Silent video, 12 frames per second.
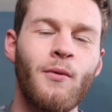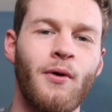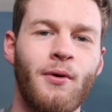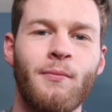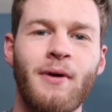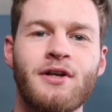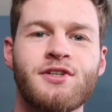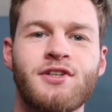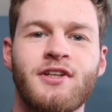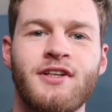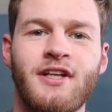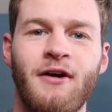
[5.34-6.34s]
Welcome back to
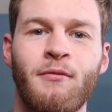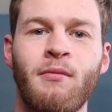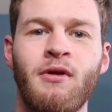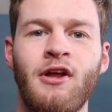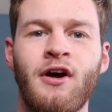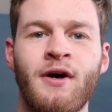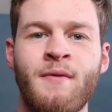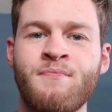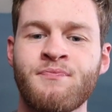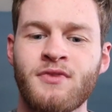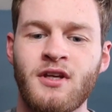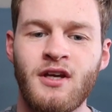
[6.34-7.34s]
the Diamond
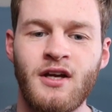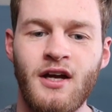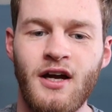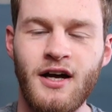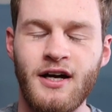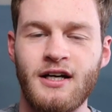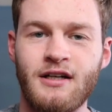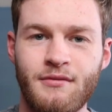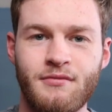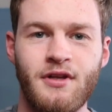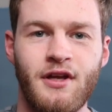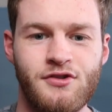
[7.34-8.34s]
Million.
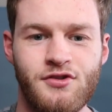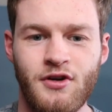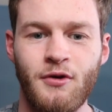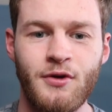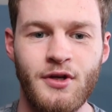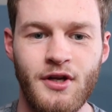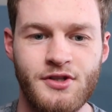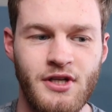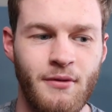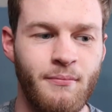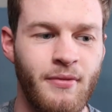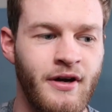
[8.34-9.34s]
Um, thanks for coming
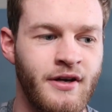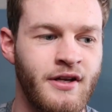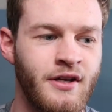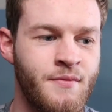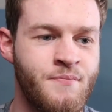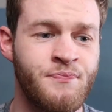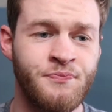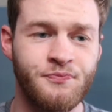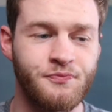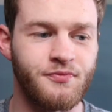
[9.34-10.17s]
stopping by again.